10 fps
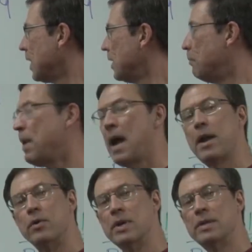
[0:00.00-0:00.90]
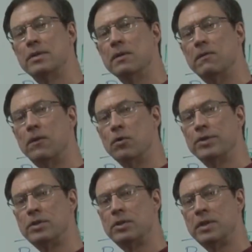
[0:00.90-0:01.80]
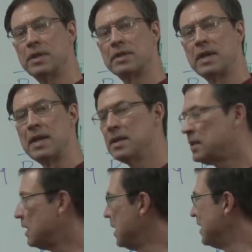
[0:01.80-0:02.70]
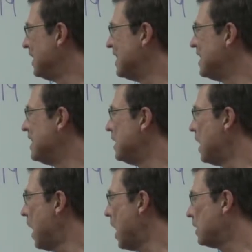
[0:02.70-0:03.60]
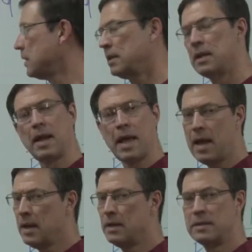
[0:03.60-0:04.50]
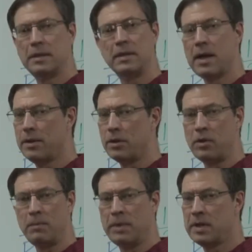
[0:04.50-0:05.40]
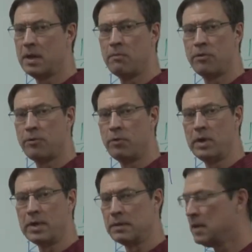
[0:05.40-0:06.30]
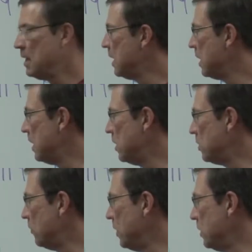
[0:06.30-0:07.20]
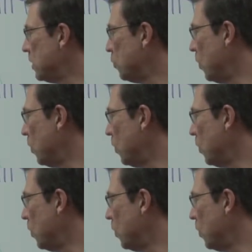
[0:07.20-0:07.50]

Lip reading: batteries, the voltage in this case, does not get added together and become 3. Each of these is